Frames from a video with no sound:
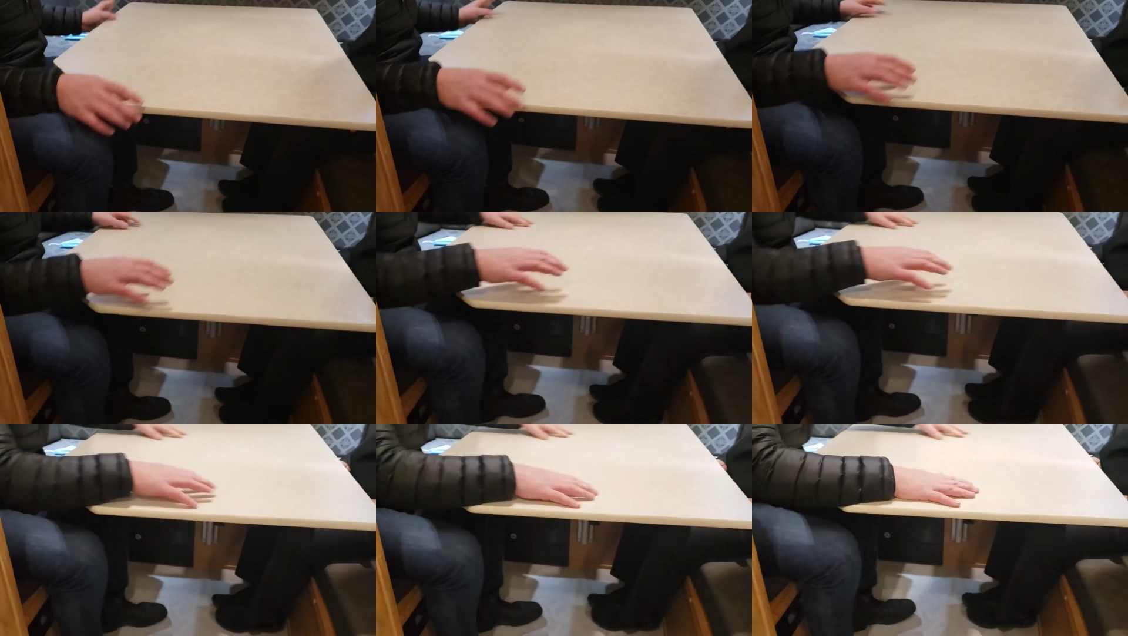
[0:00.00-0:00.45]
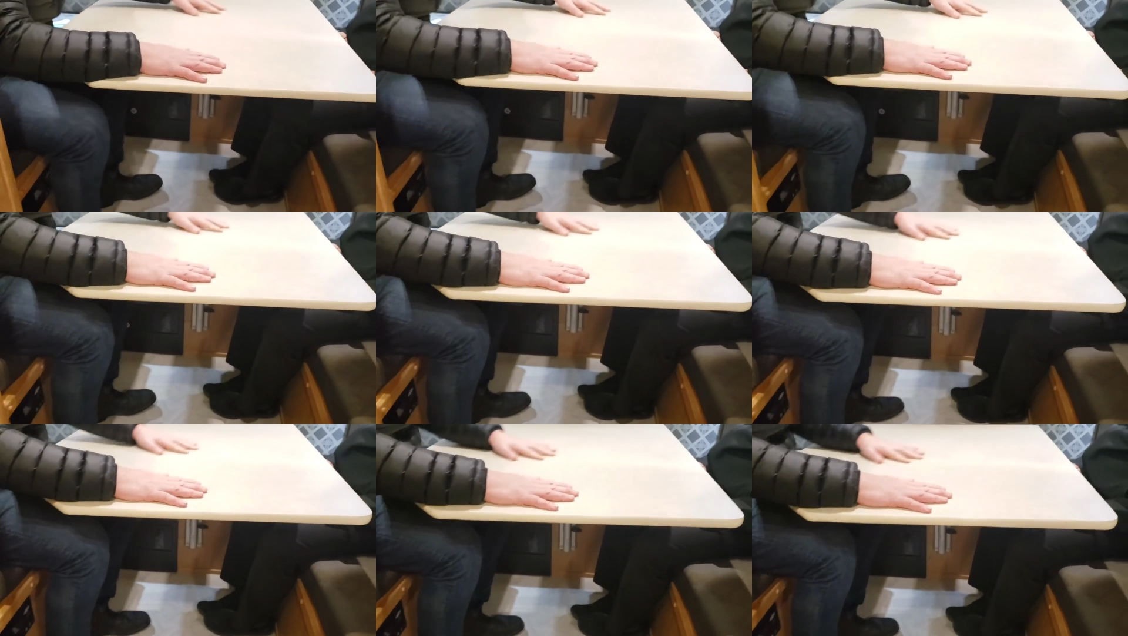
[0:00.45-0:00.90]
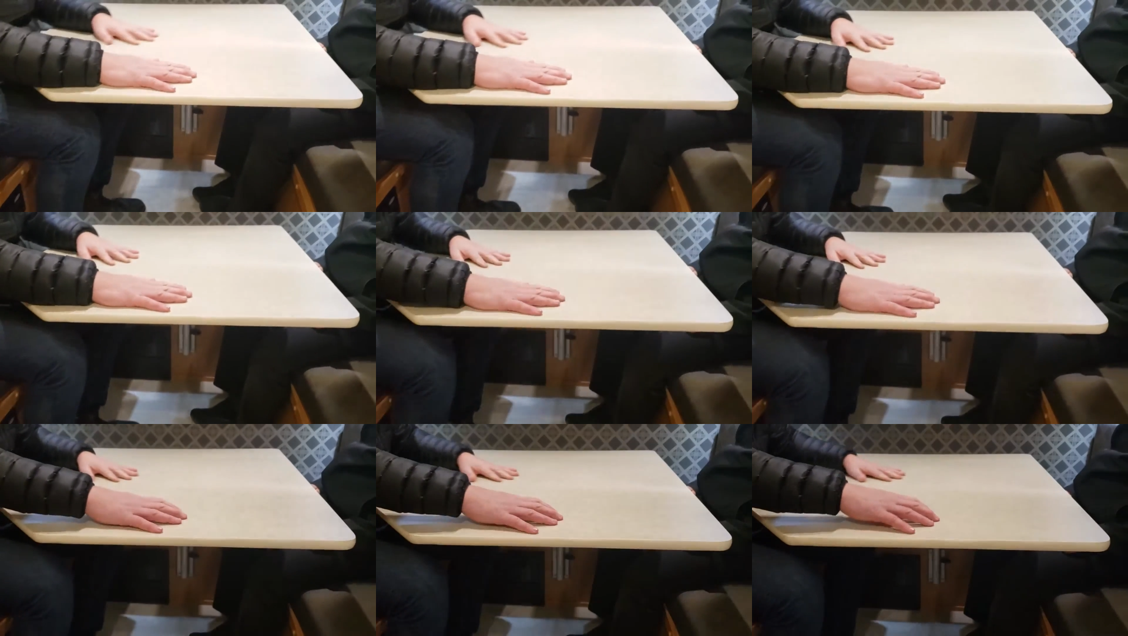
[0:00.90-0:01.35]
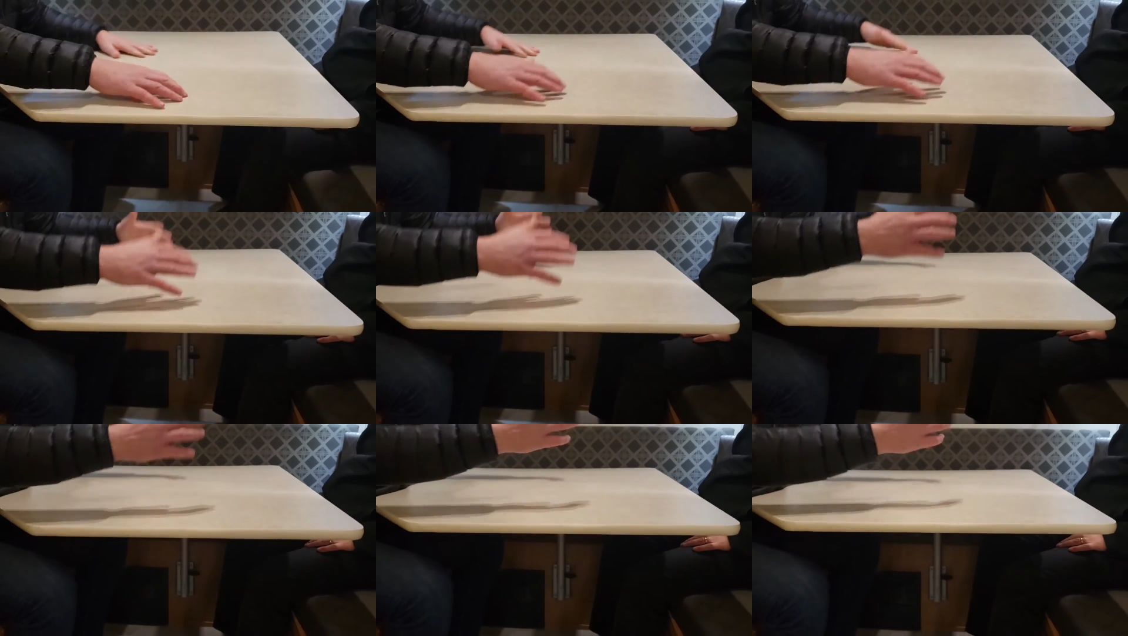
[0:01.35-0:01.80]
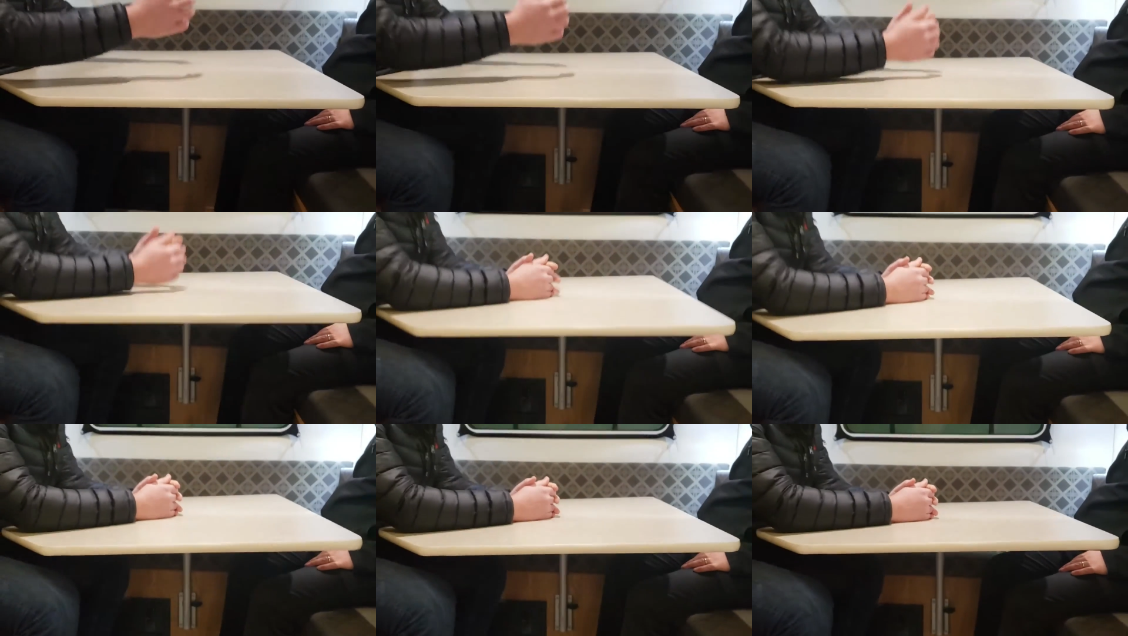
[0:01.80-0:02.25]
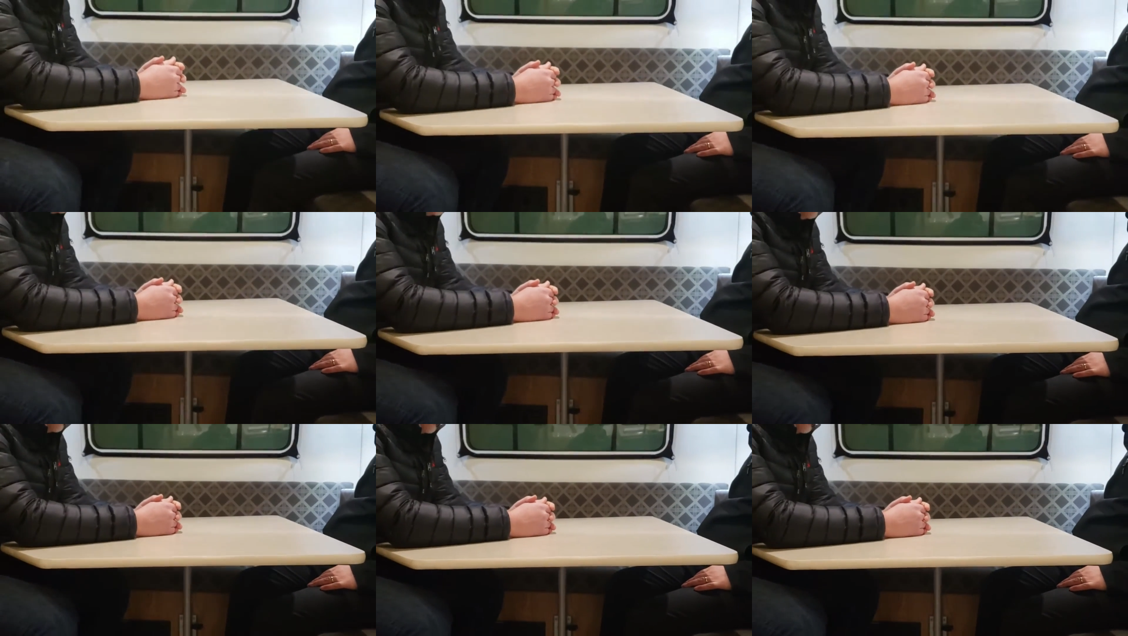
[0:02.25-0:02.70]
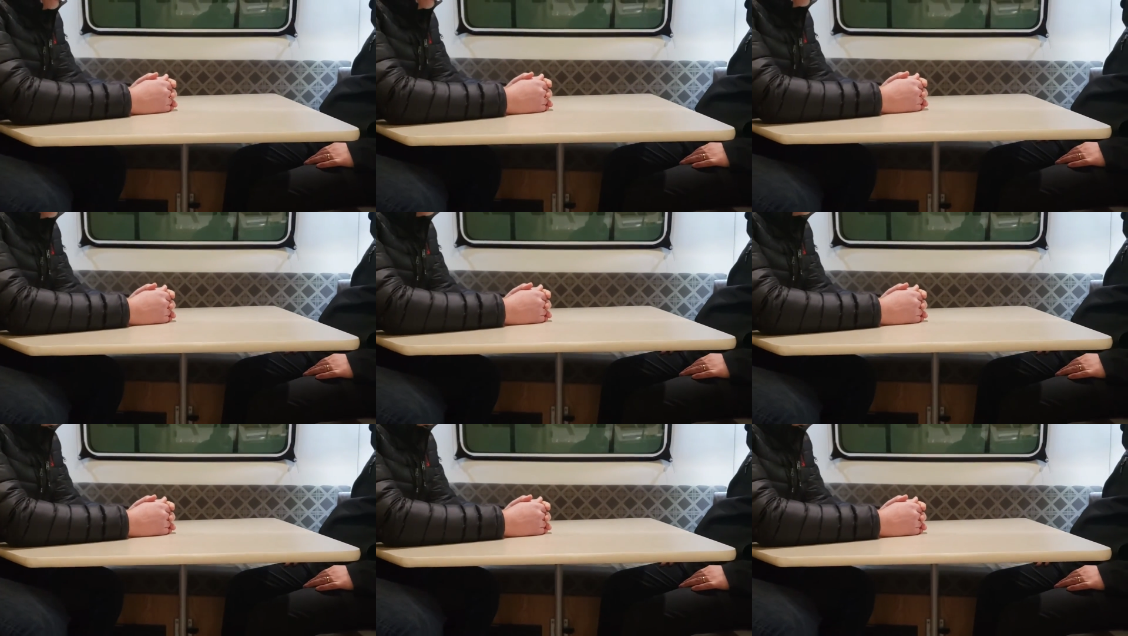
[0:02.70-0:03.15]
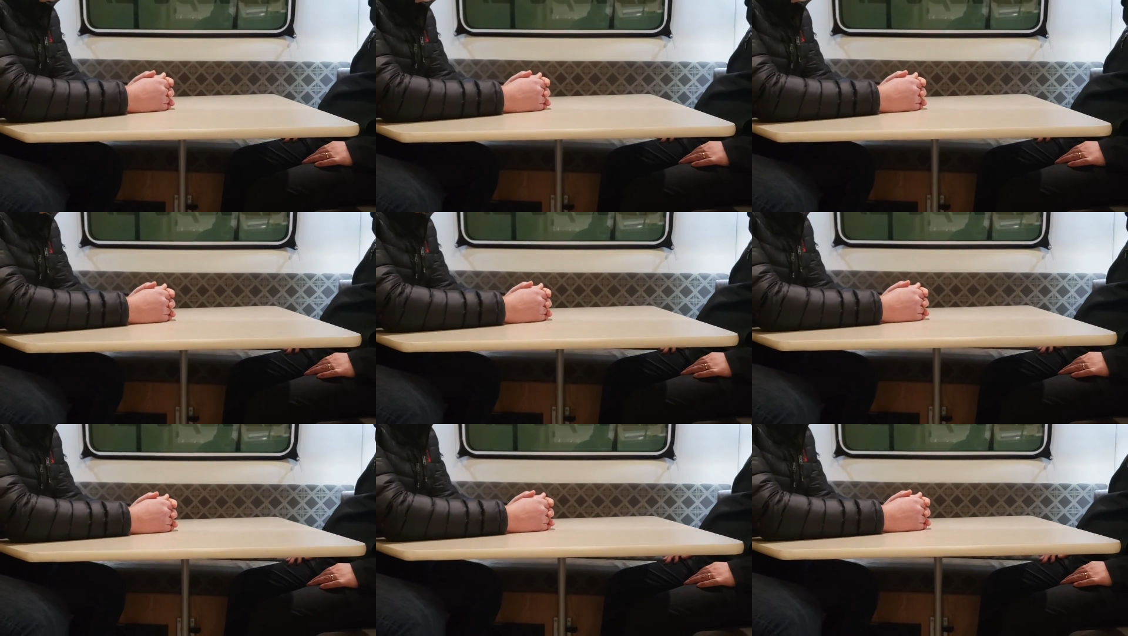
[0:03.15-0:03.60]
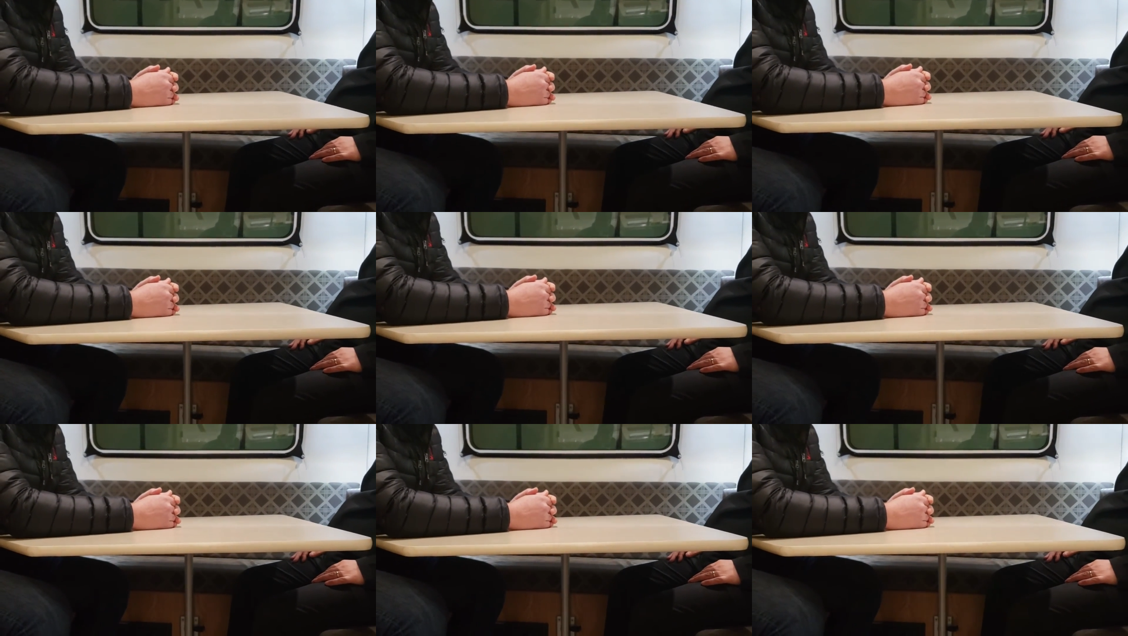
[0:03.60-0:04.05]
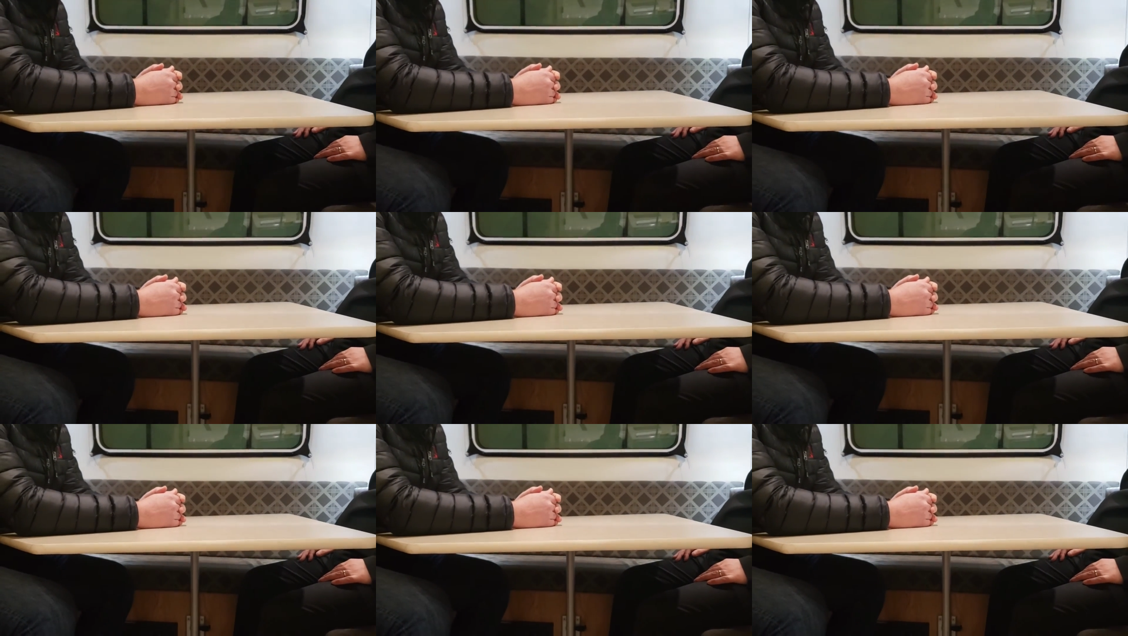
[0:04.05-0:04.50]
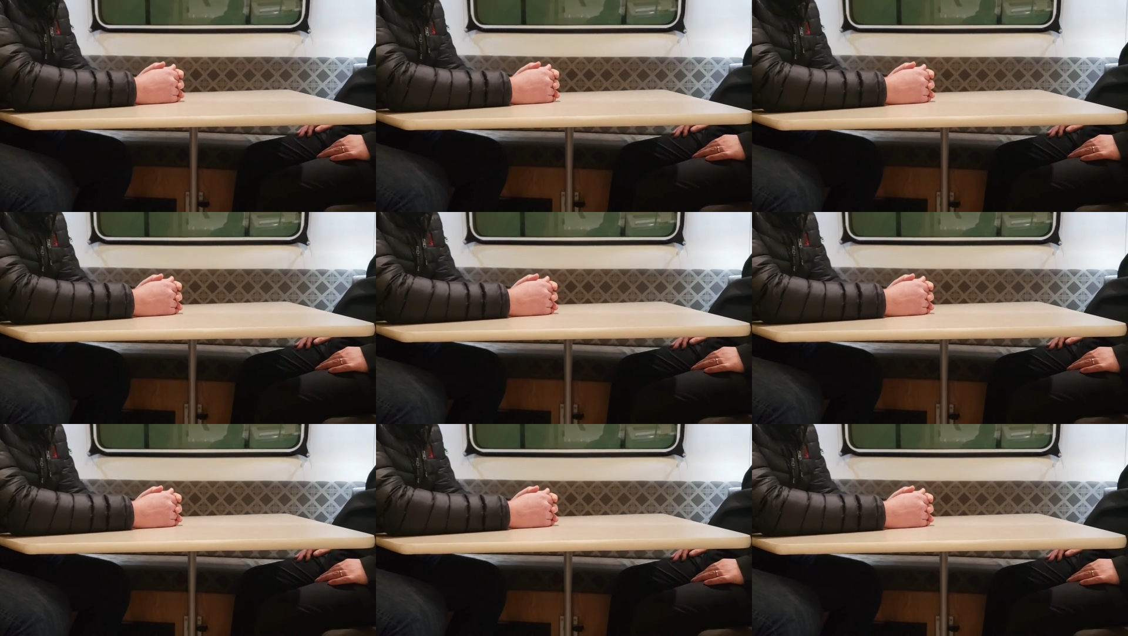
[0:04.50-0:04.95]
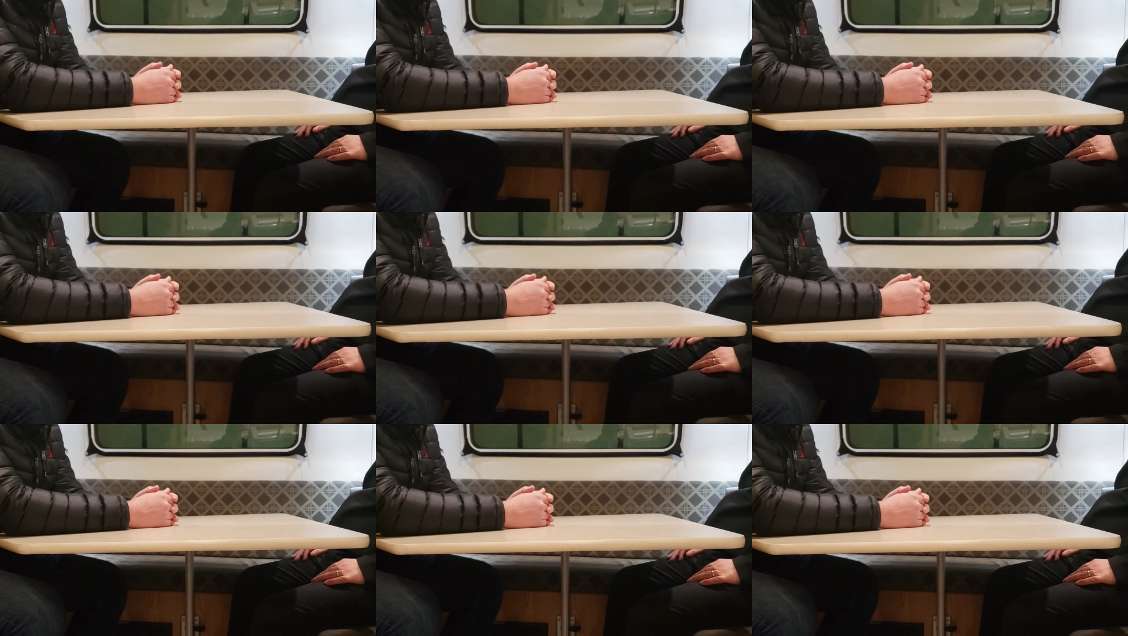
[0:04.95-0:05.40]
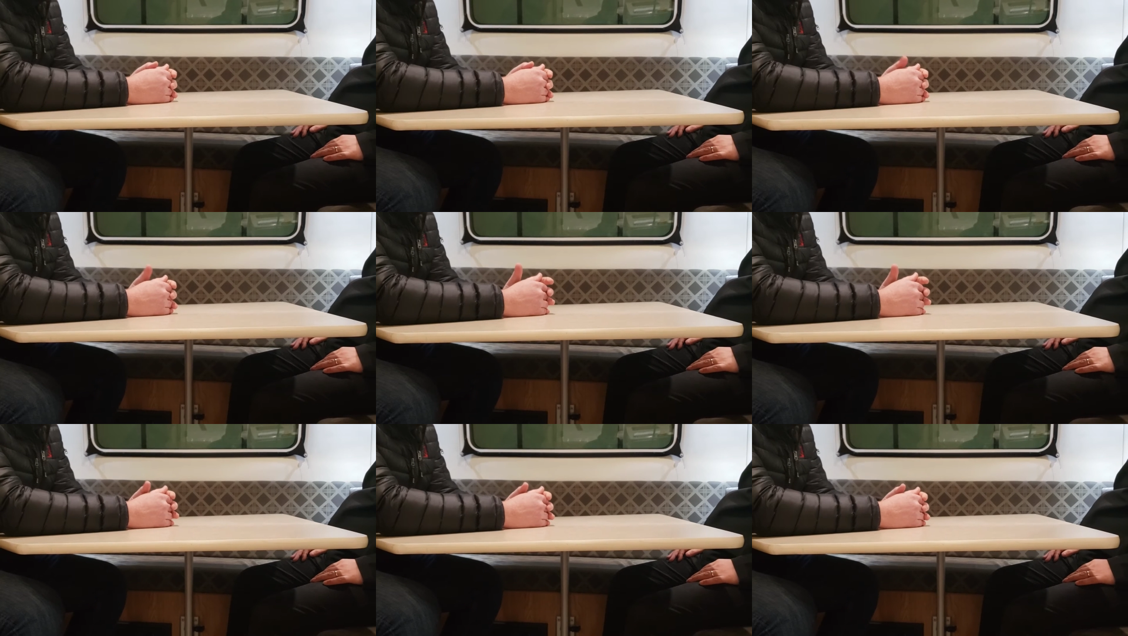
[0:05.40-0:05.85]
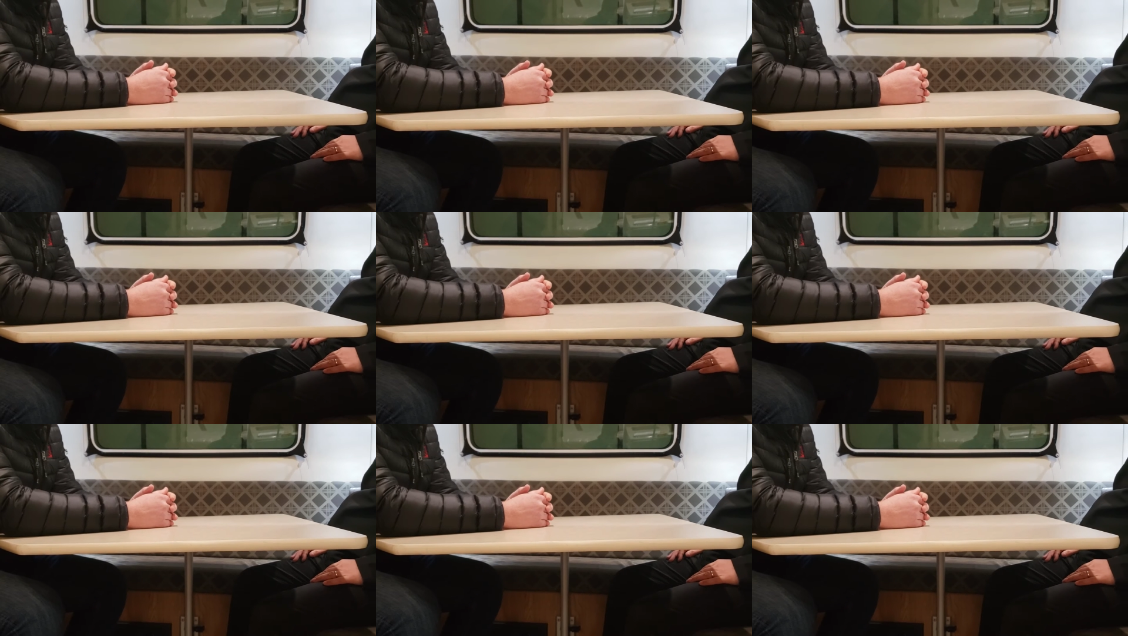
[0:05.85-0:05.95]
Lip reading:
[unreadable: no face in view]